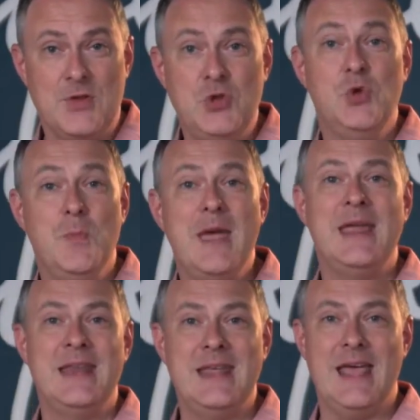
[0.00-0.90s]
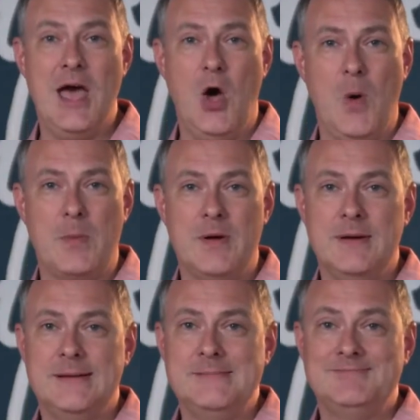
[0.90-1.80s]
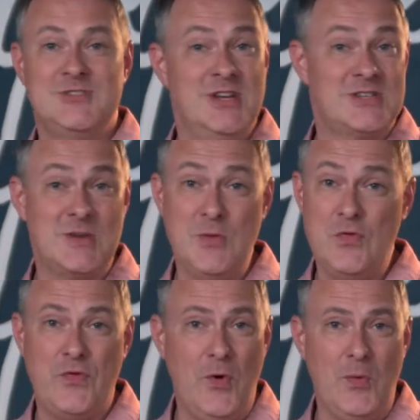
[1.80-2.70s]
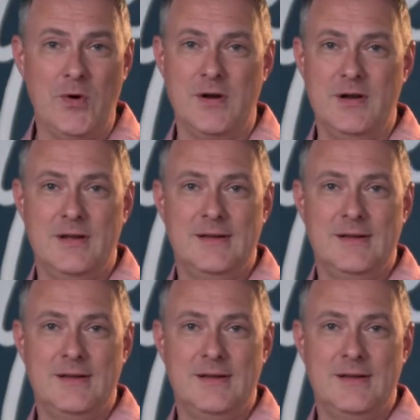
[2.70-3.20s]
you may need help just to move forward.